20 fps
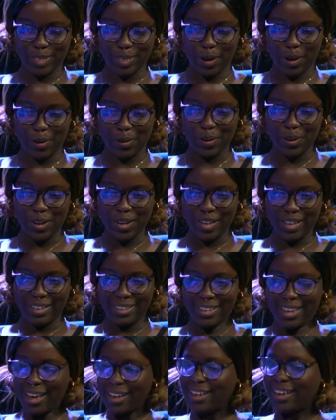So
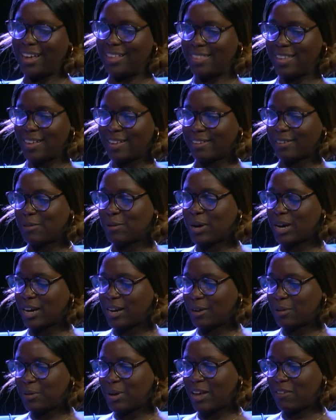yeah, I think
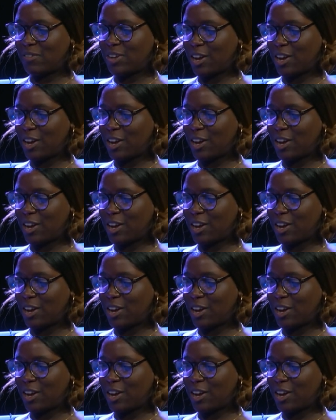we have